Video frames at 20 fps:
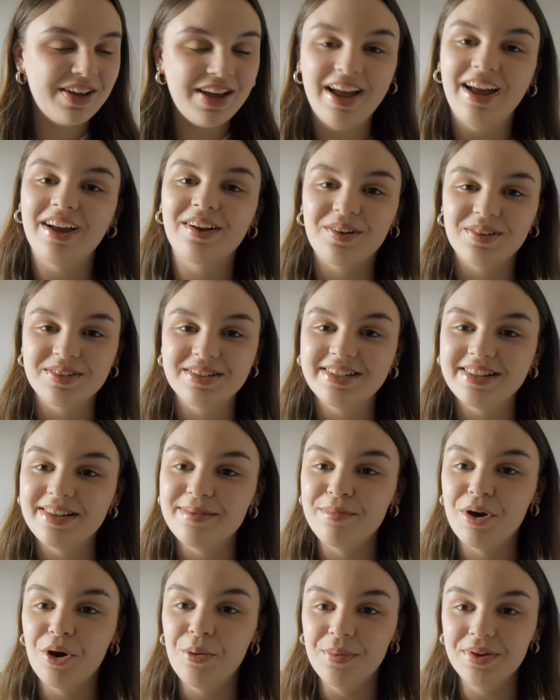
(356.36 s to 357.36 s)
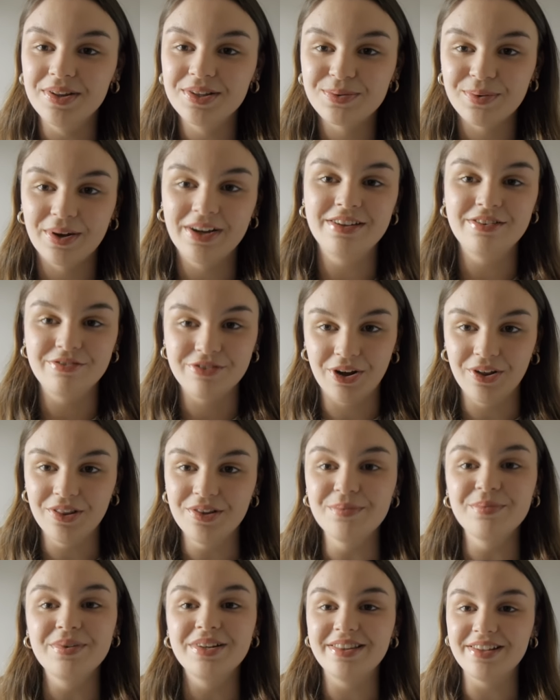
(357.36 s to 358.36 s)
hang on to the moments while you've got
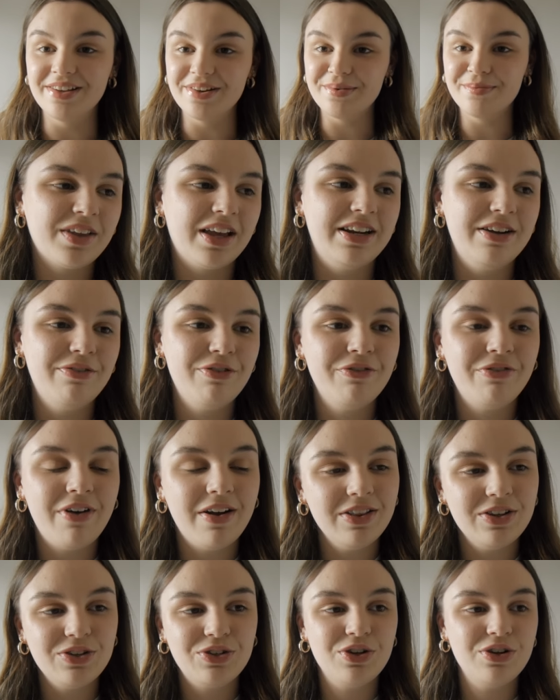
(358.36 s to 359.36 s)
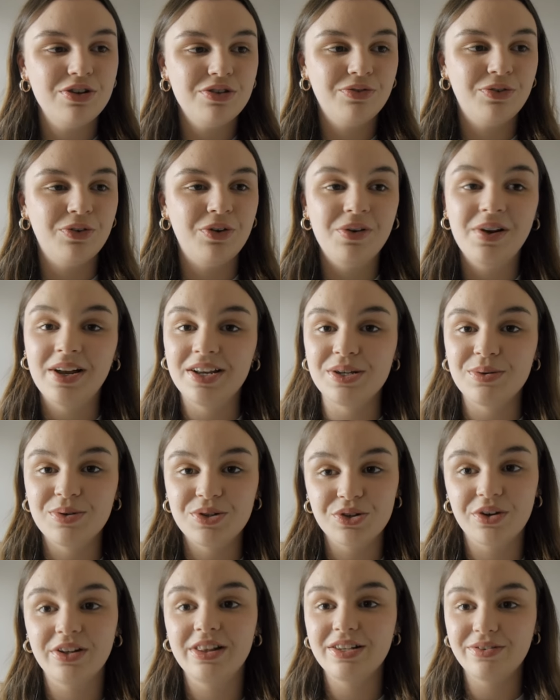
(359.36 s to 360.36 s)
them with you. And if you found this useful and you
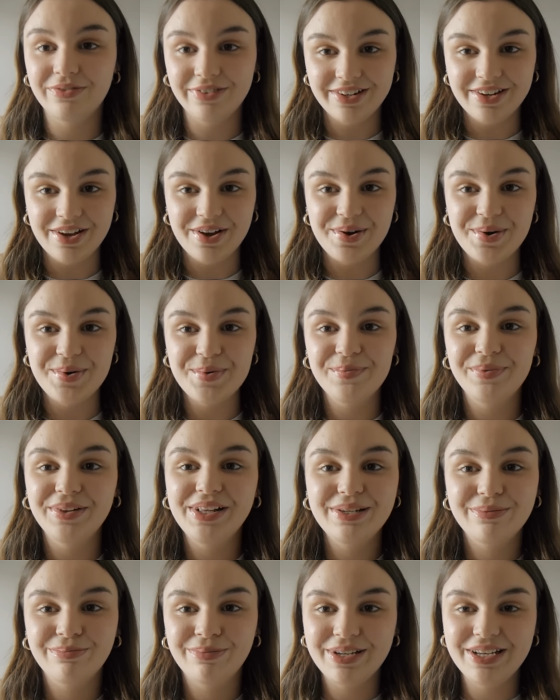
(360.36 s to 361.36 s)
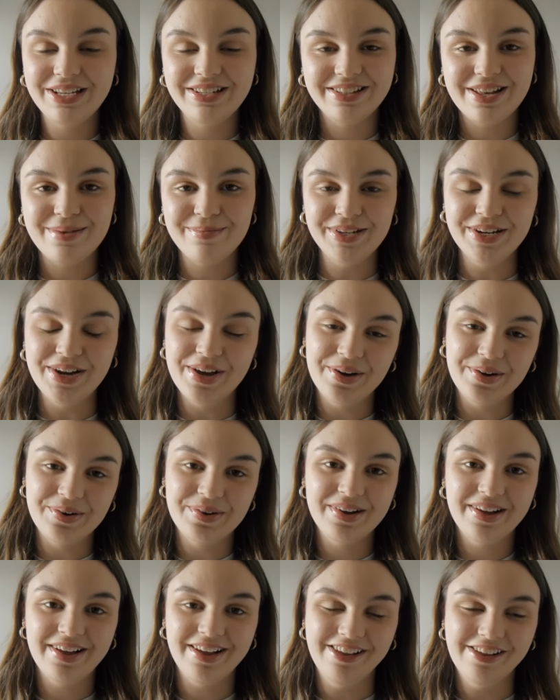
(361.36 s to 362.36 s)
enjoyed this video, please please let me know.
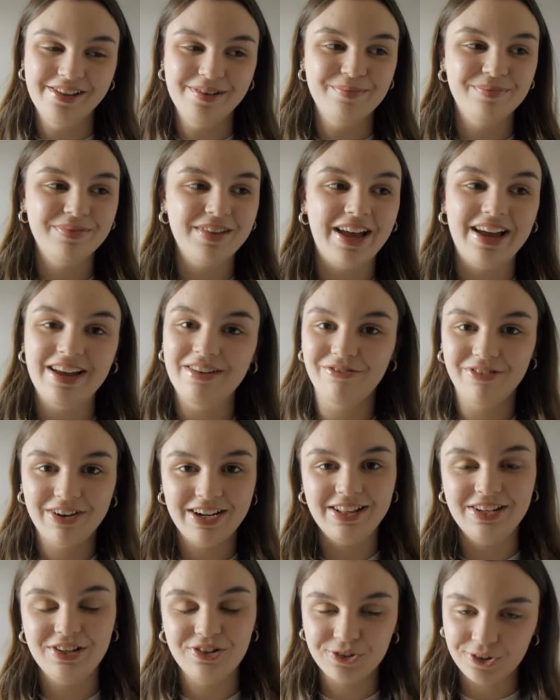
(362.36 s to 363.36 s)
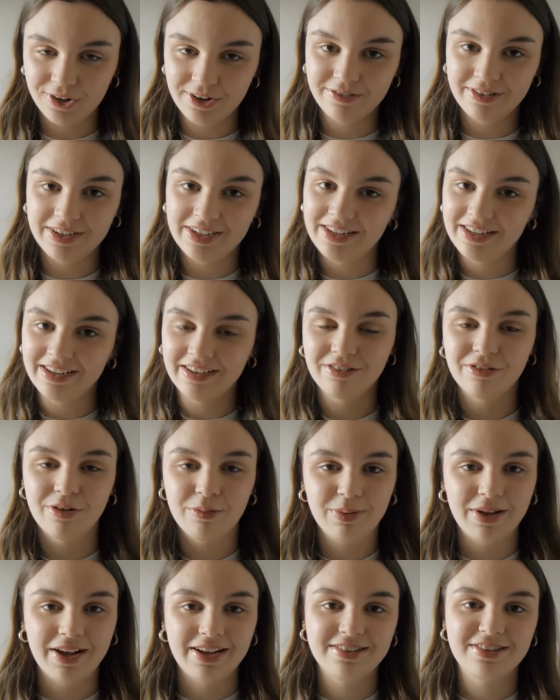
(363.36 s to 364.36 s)
Um, I really enjoy reading and
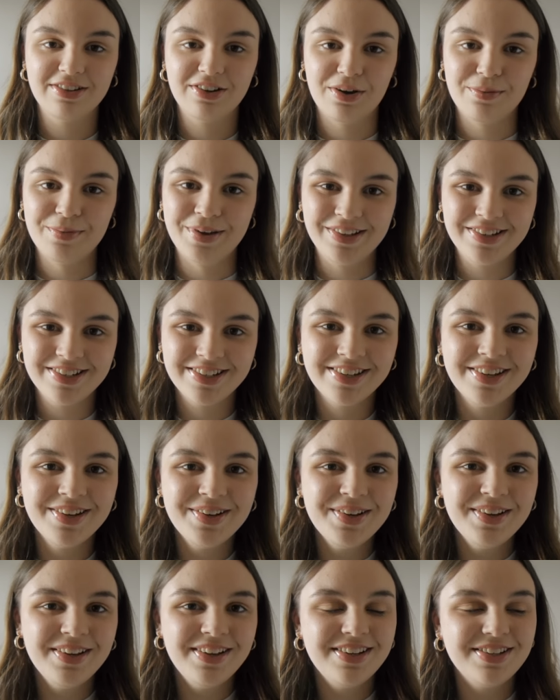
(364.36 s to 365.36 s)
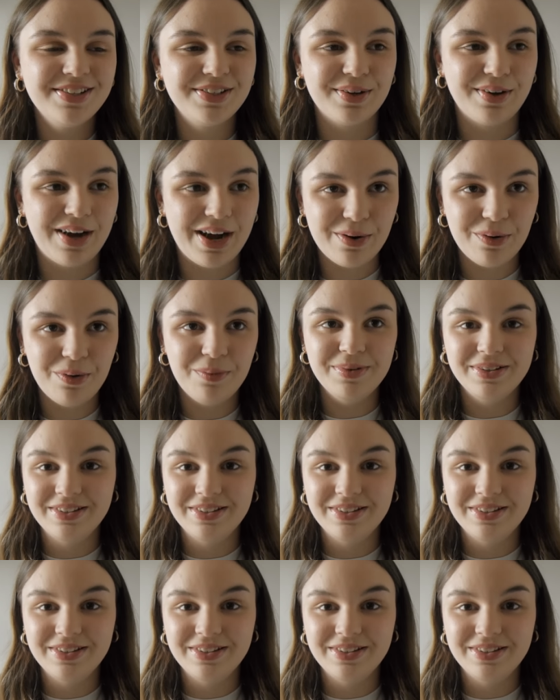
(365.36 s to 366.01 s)
replying to comments, so I will